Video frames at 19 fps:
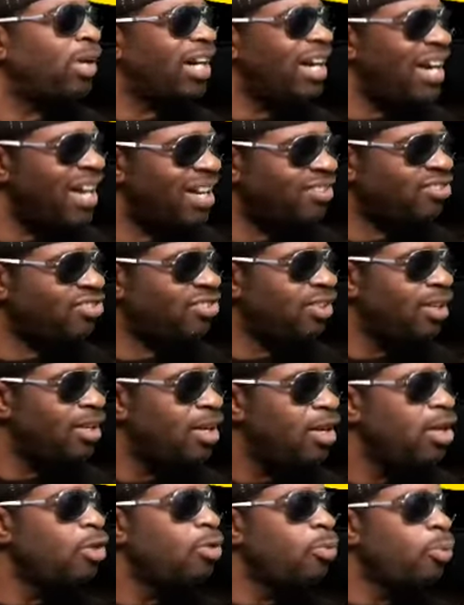us,
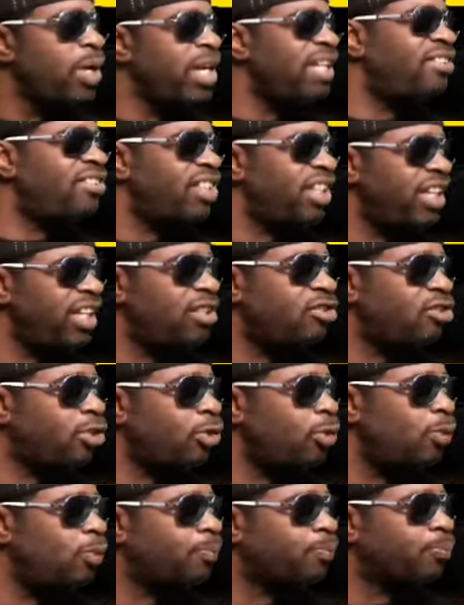we tend
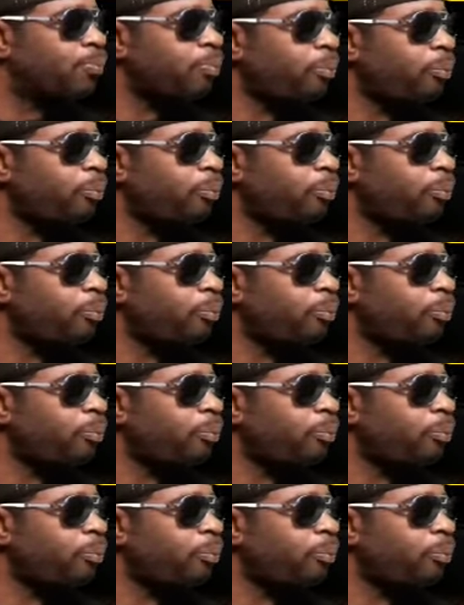to